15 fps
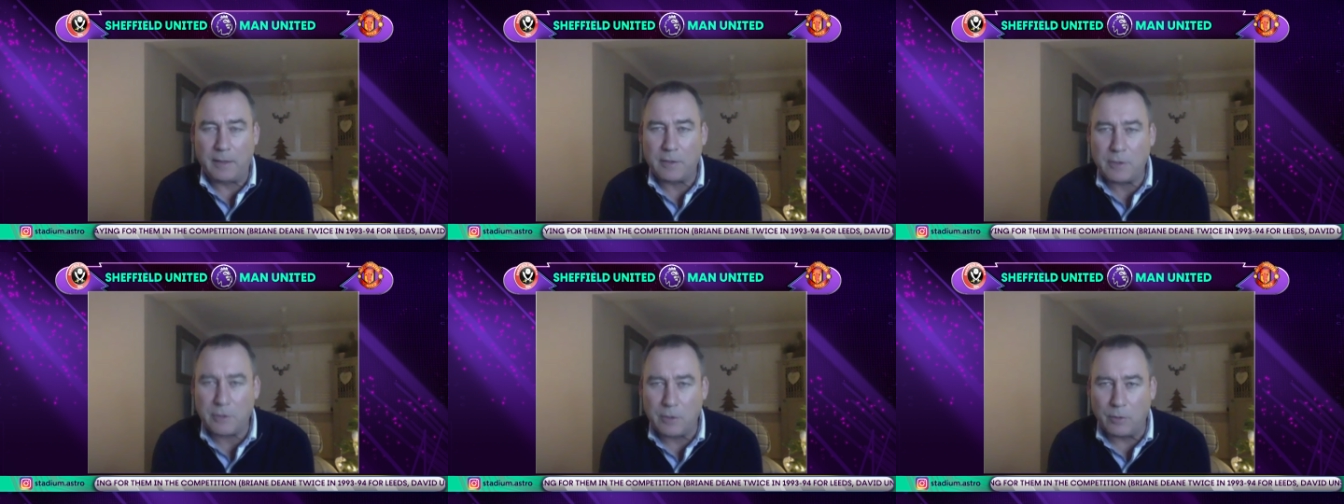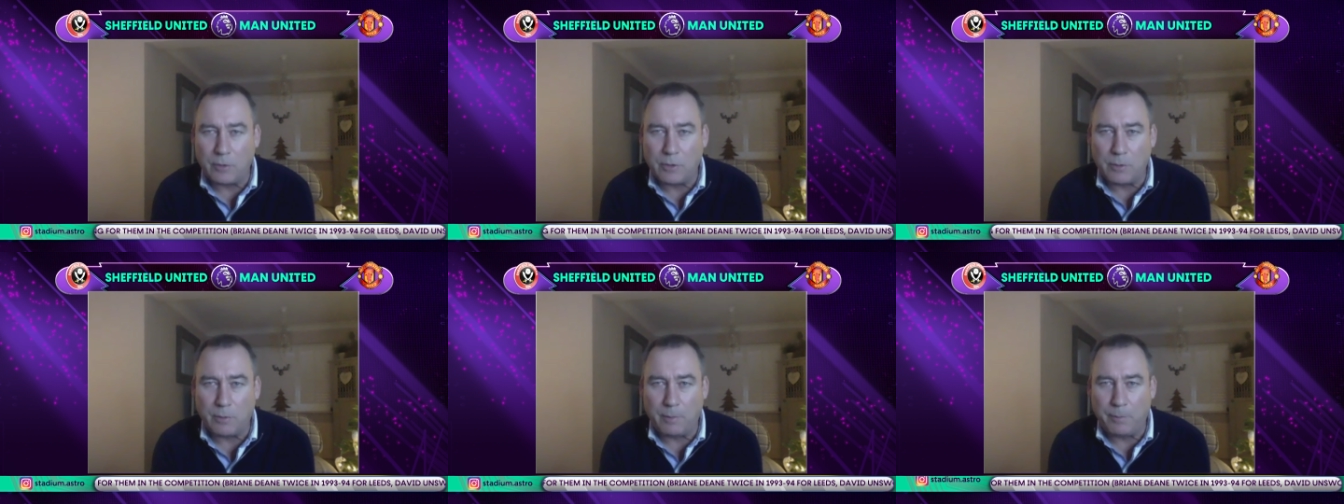It's so
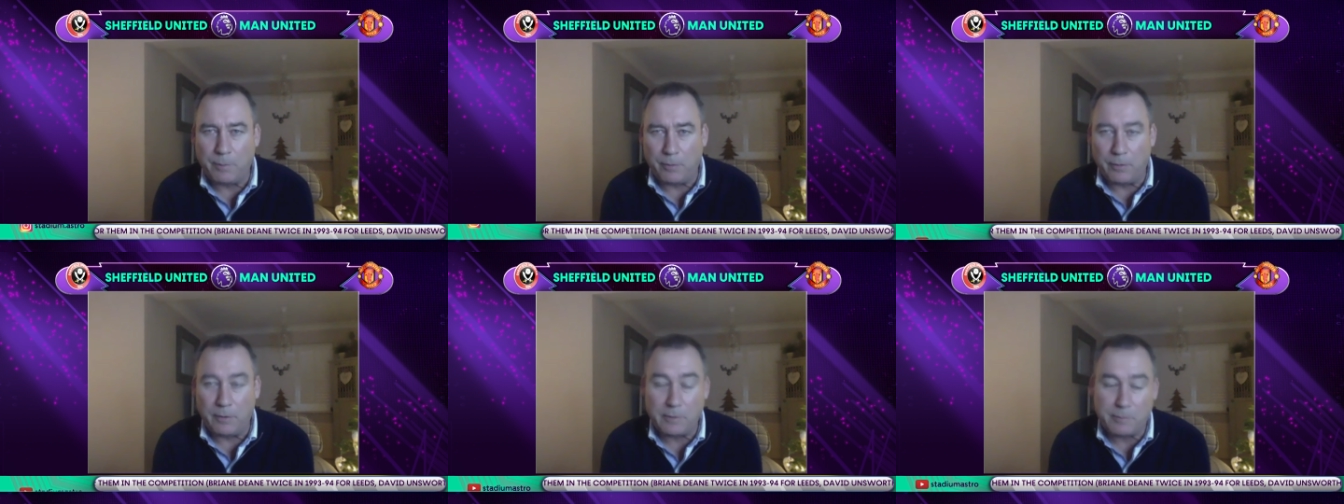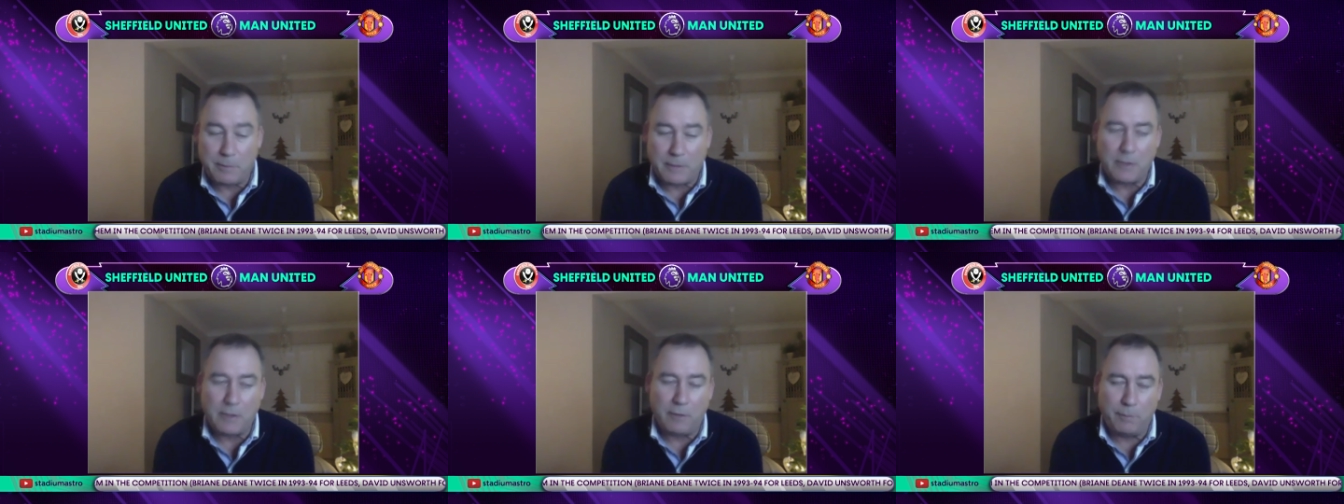important,
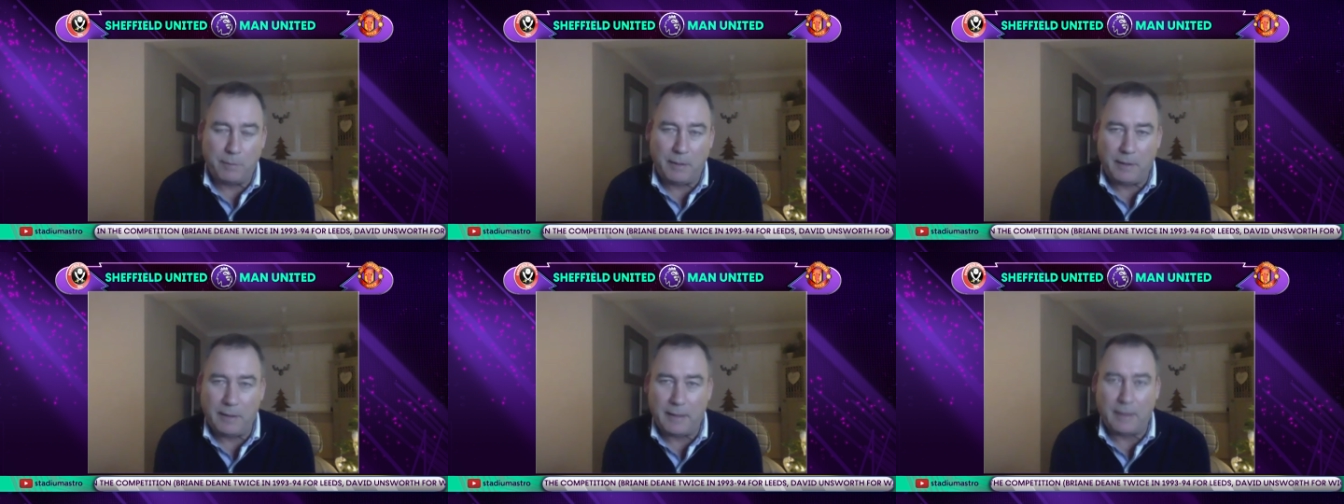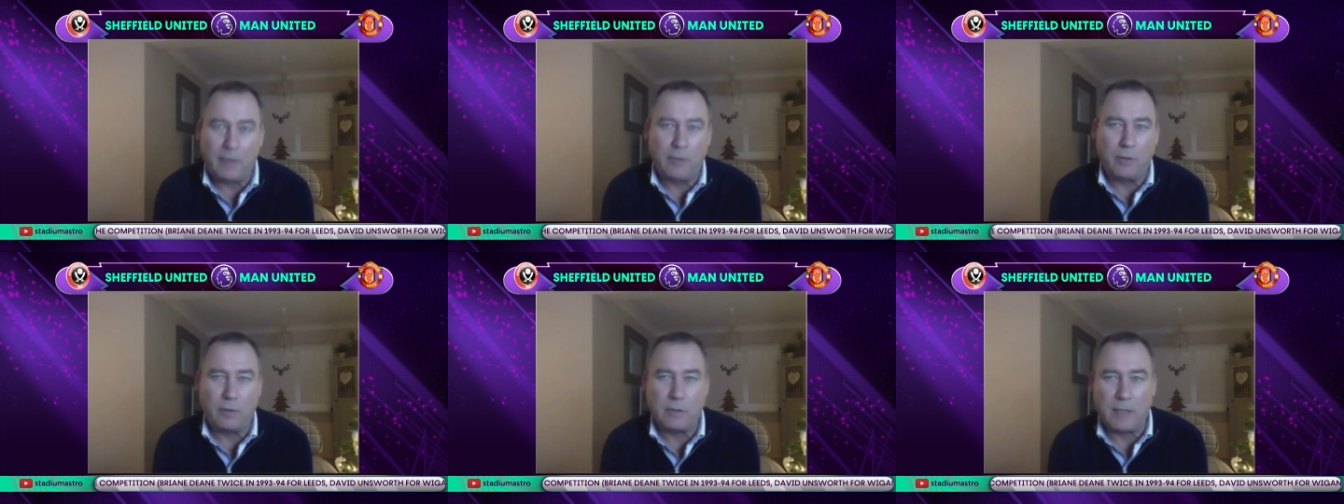especially of
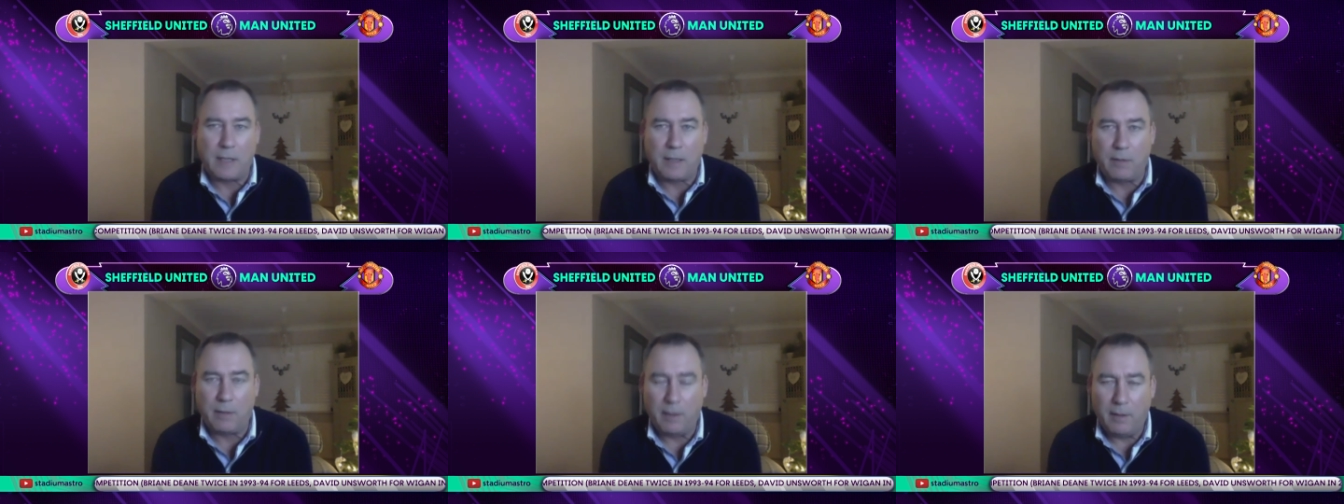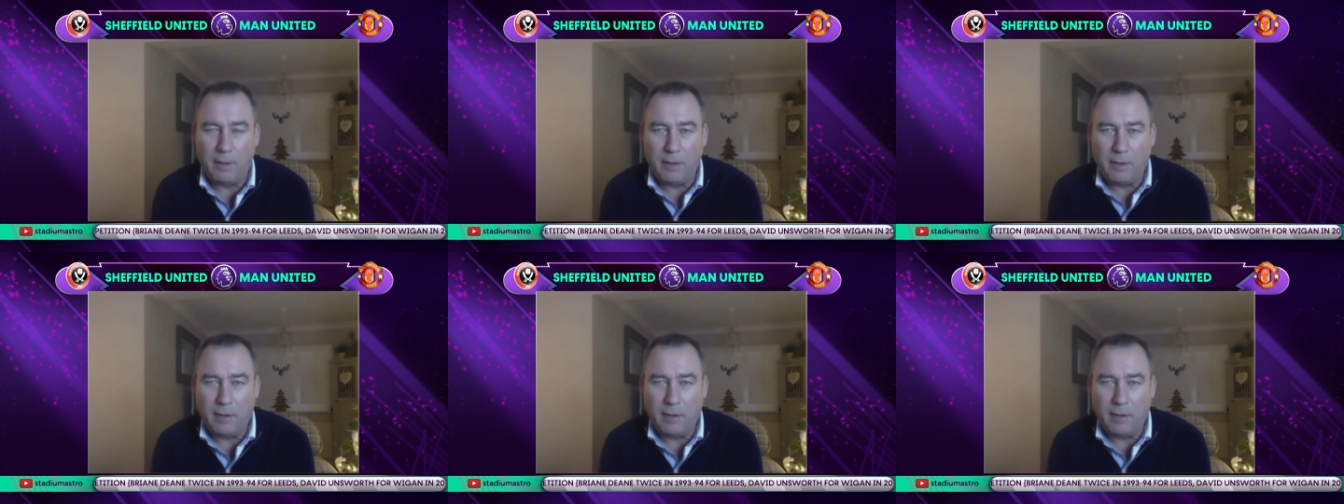getting knocked out